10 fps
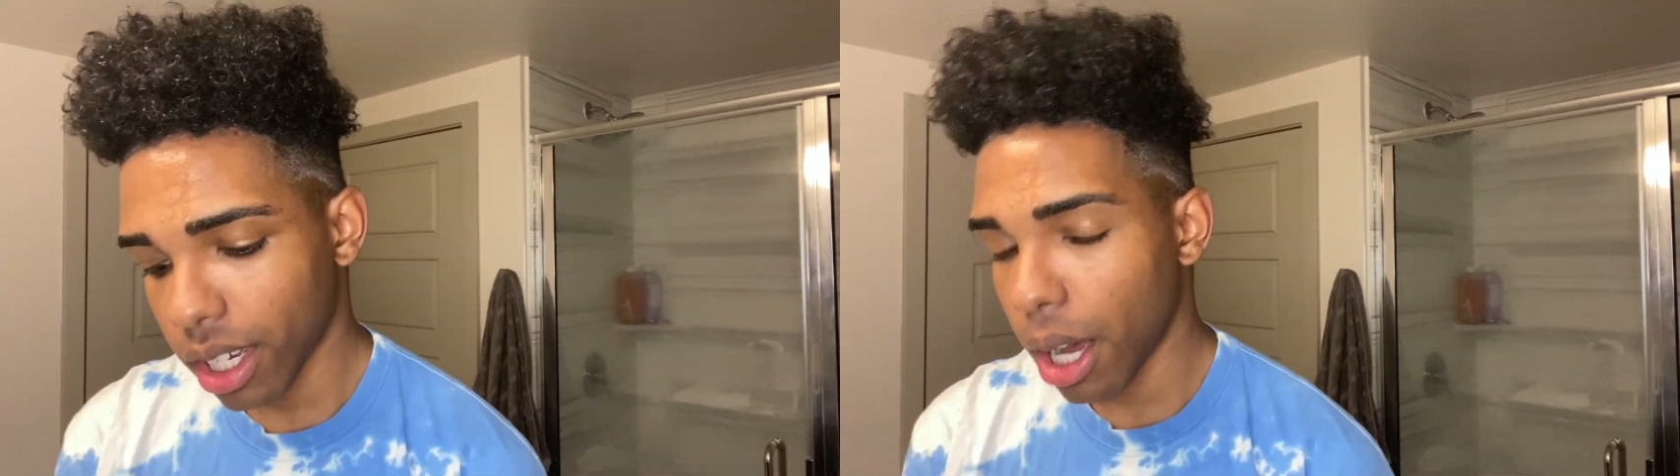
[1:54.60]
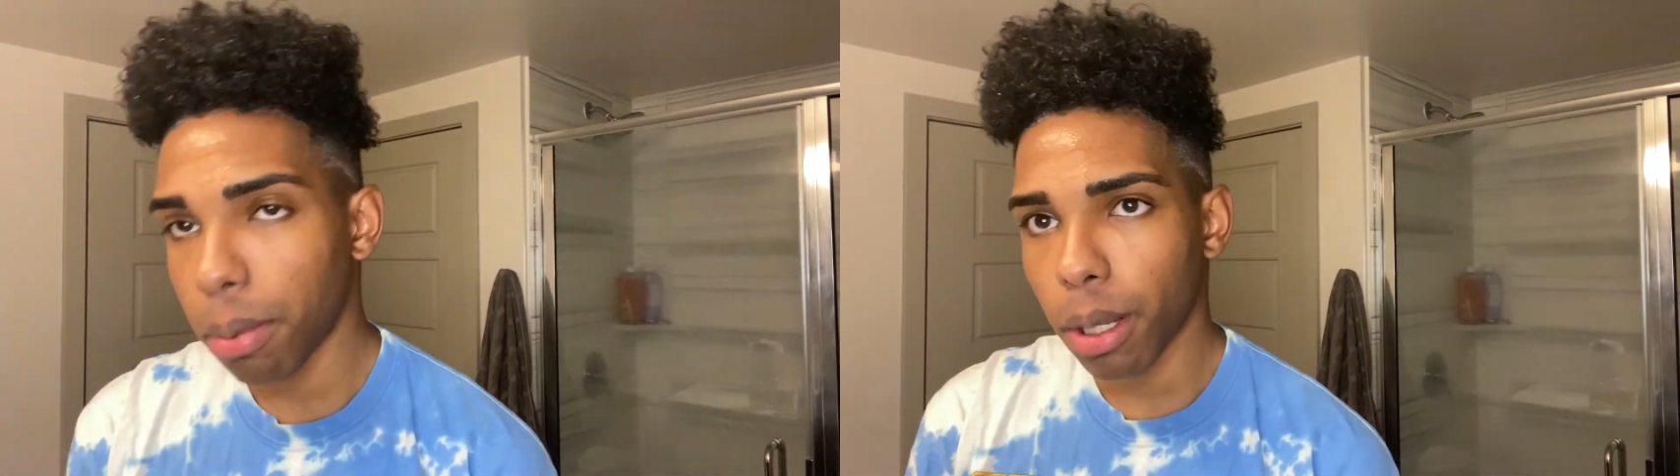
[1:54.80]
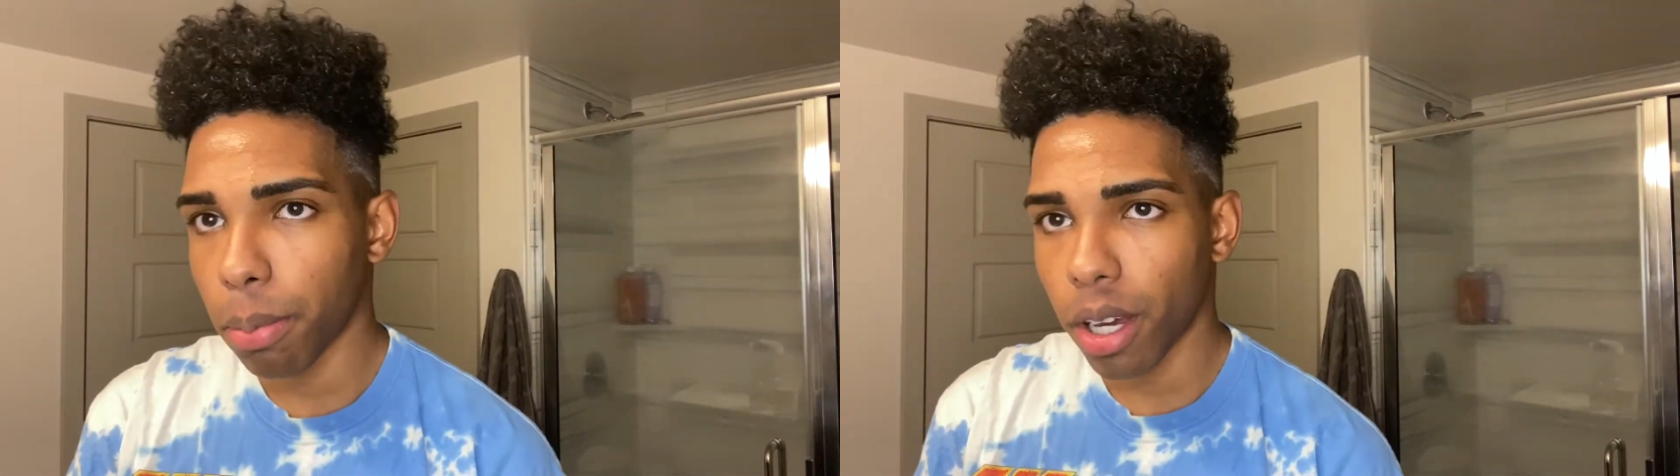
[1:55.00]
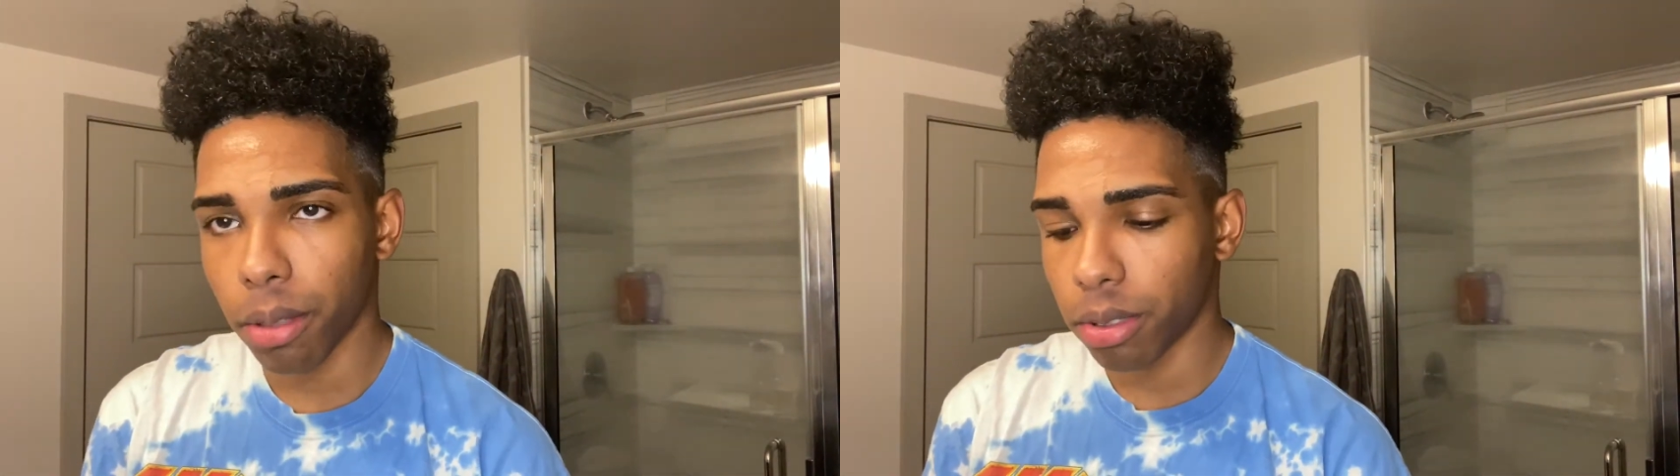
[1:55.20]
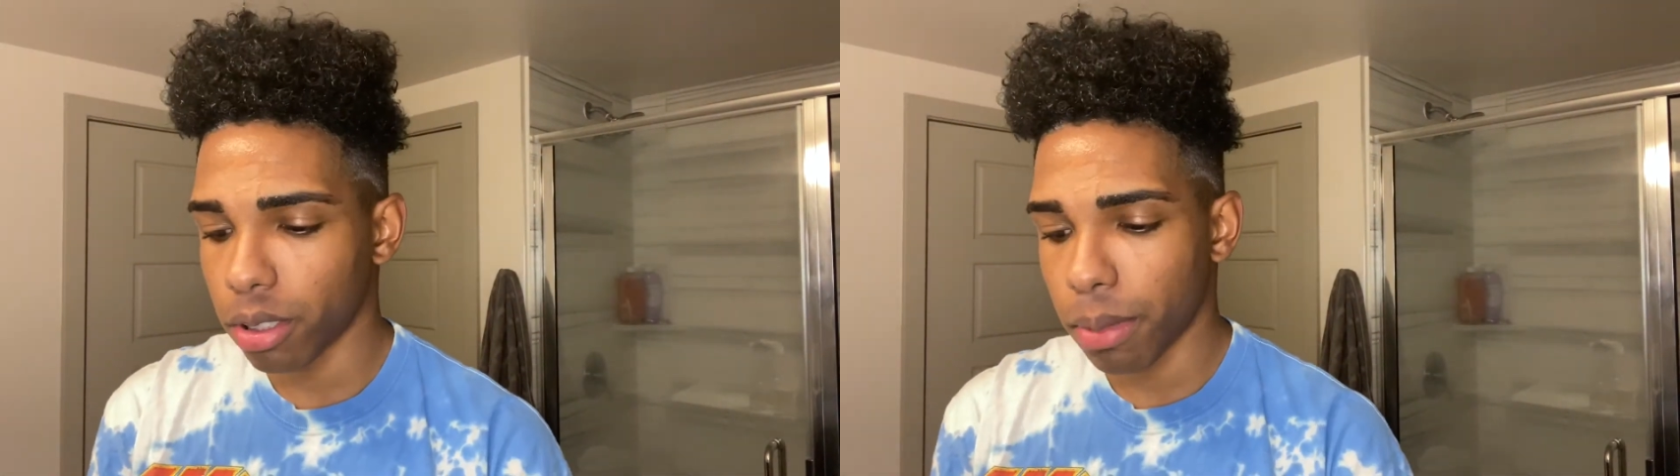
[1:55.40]
couple of
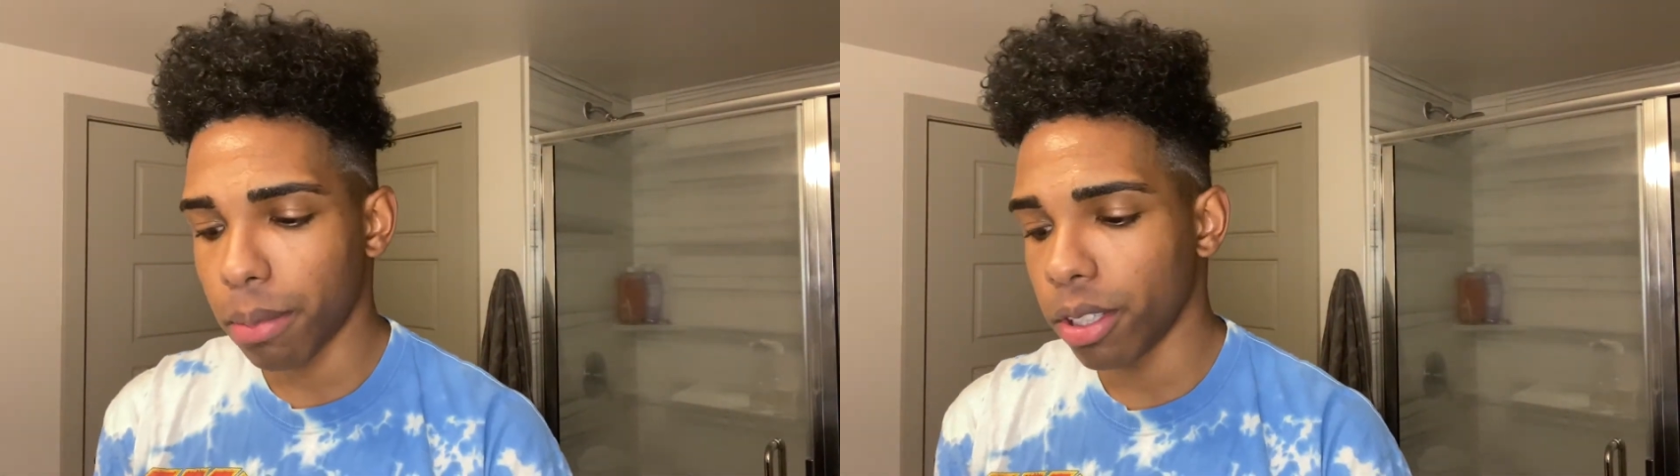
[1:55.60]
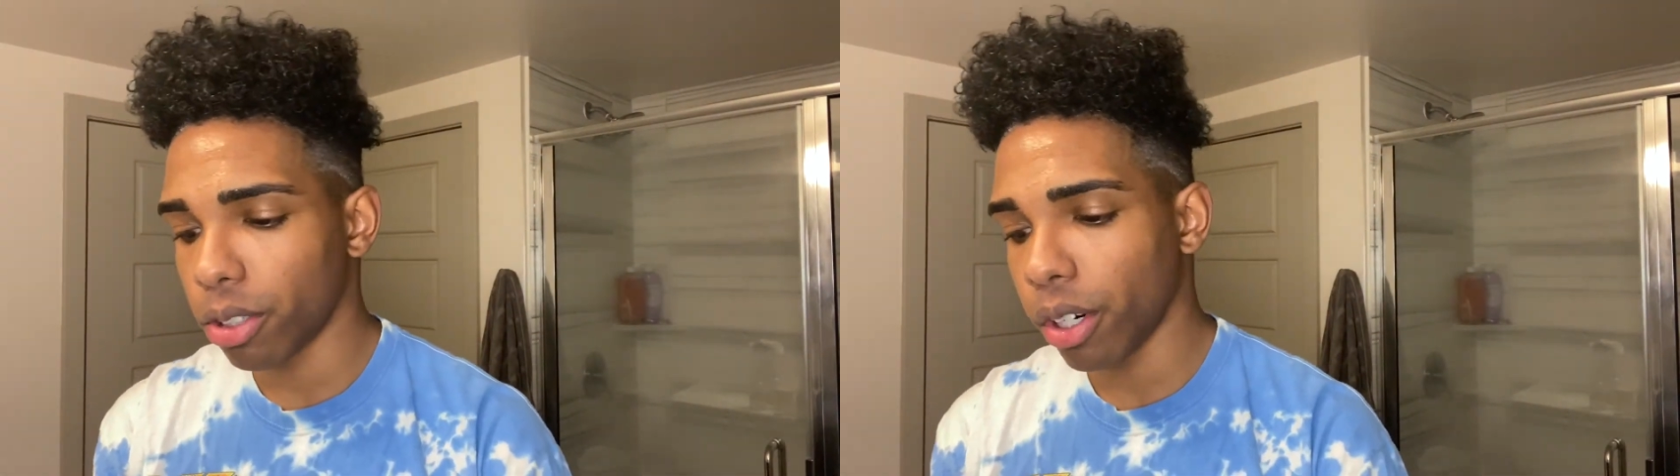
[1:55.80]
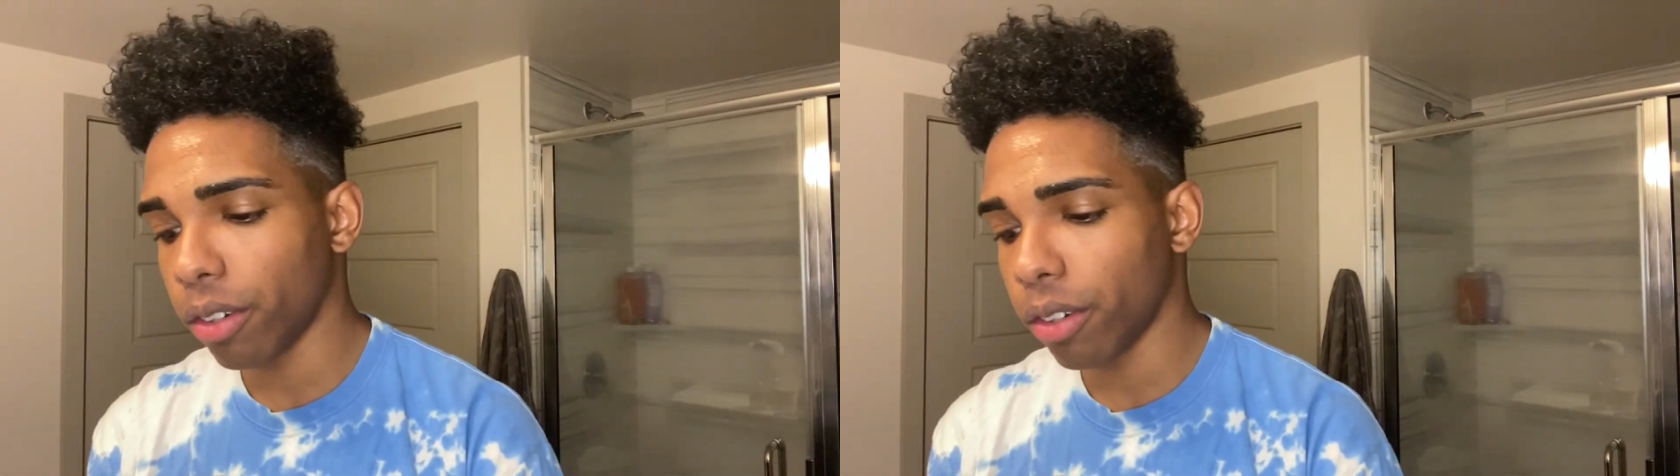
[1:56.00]
pumps, maybe three